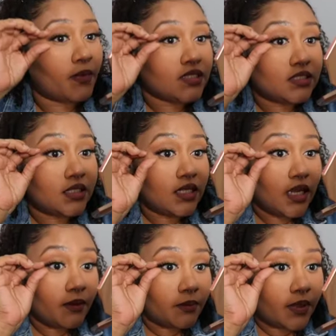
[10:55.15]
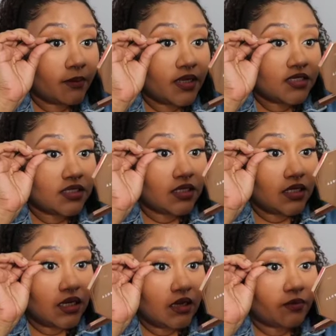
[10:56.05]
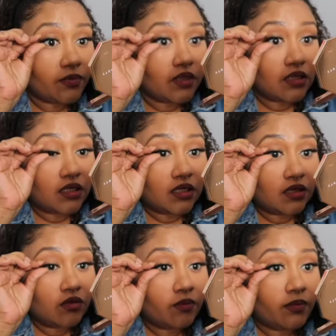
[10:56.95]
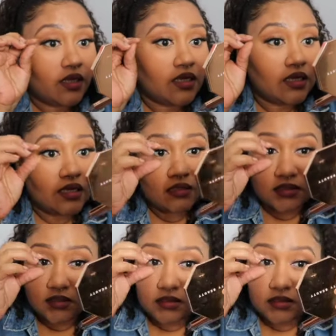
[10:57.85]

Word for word: messed it up. I messed it up a little bit.